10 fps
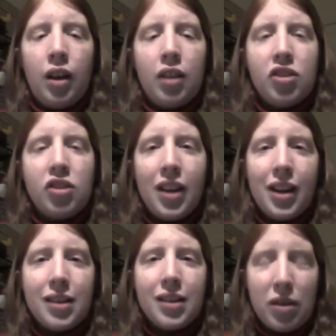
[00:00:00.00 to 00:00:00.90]
she got
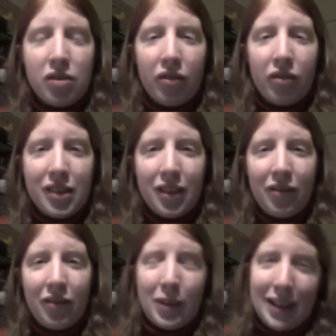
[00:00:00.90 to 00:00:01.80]
a special visit
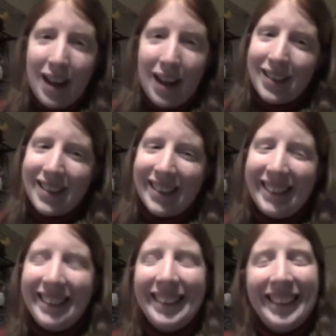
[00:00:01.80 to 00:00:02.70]
from the doctor.
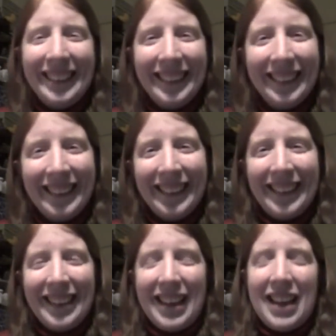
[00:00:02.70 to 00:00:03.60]

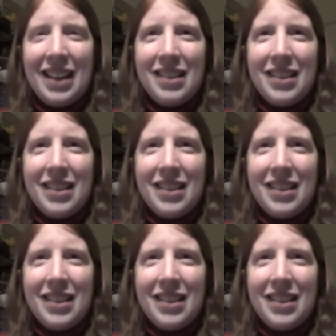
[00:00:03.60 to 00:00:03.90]
And